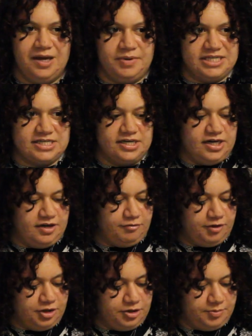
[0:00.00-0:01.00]
by 10, I
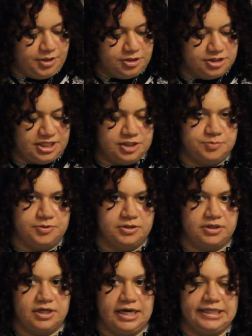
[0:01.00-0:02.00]
figured a bigger
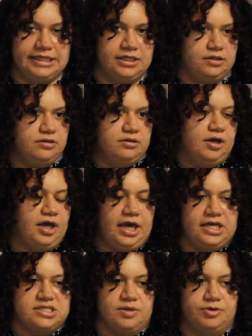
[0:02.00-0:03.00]
sketchbook, and then in
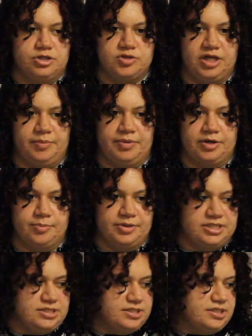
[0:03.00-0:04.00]
case I want to do like bigger
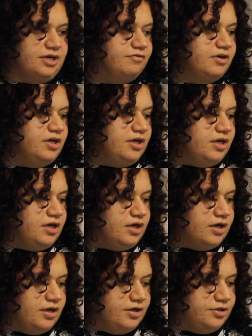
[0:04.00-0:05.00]
prints and stuff,
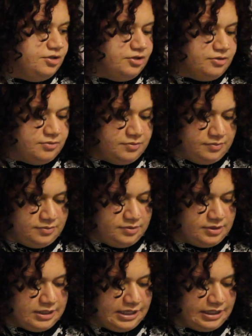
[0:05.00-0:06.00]
you know,
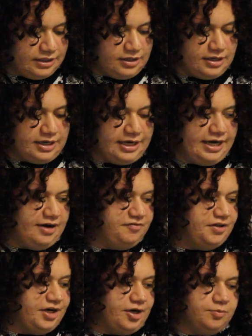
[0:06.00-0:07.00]
I have
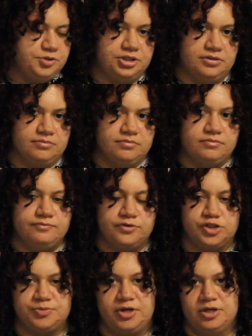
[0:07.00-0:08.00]
that option.
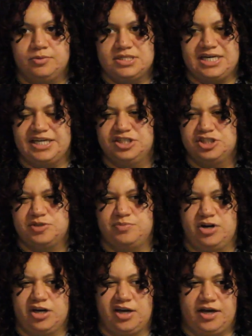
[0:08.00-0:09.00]
For smaller ones, I can just
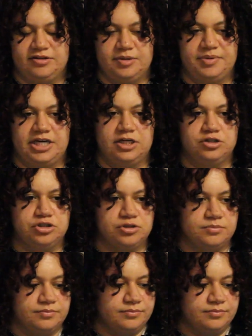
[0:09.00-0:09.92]
mark out the page.